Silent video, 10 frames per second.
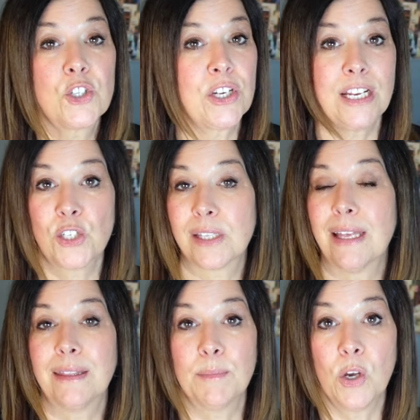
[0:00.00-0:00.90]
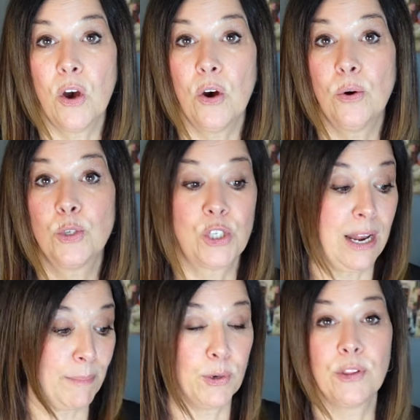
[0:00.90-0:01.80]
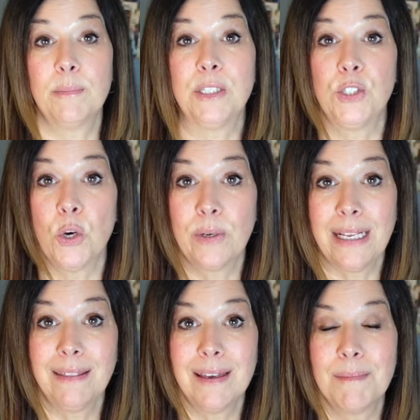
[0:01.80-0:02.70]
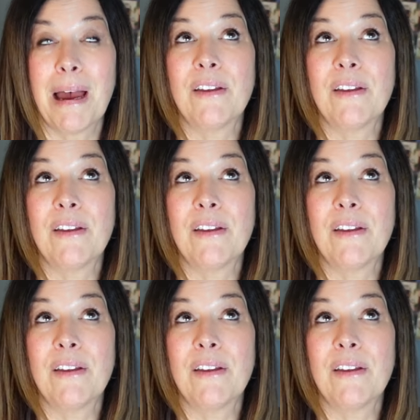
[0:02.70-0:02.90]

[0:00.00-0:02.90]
Should I just let them go? Should I pull them and donate them?